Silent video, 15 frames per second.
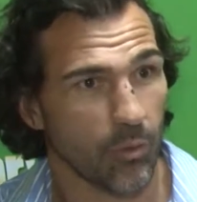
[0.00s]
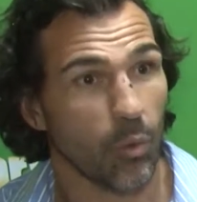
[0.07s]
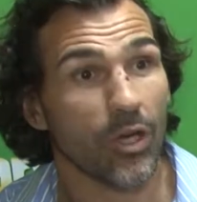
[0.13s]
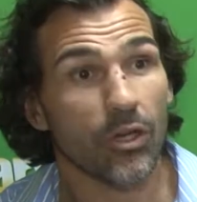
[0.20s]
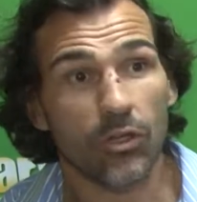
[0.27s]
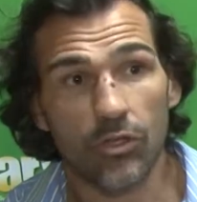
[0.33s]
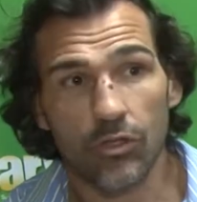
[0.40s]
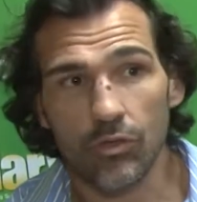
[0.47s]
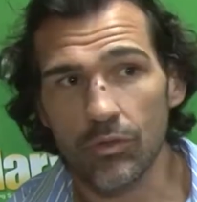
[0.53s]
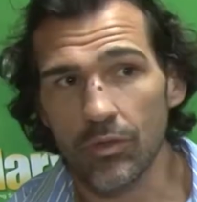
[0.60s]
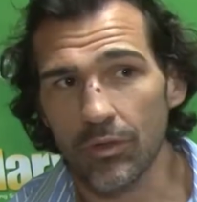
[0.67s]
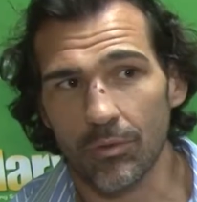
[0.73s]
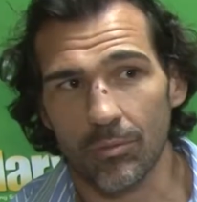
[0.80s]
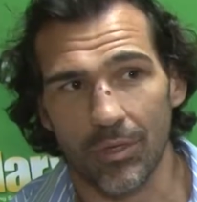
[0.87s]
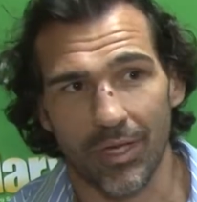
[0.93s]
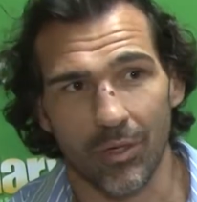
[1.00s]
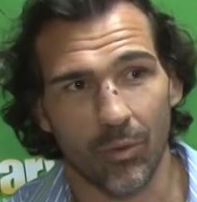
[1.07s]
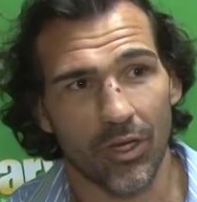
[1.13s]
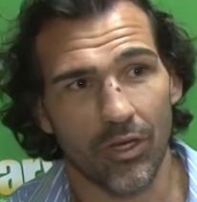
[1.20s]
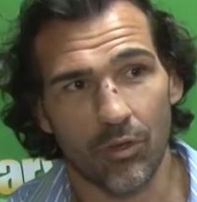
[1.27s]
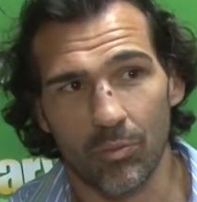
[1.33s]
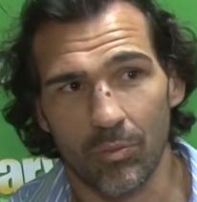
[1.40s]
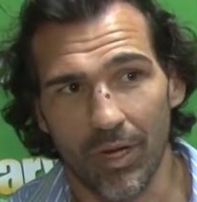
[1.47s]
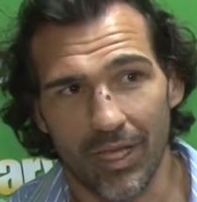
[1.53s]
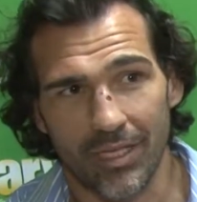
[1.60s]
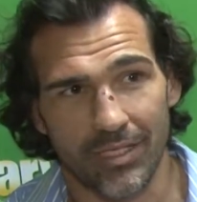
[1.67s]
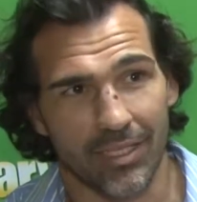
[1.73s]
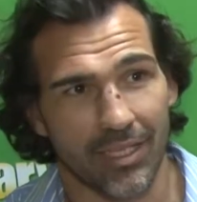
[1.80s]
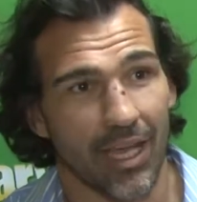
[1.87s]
What do you do with your money? Where do you place it?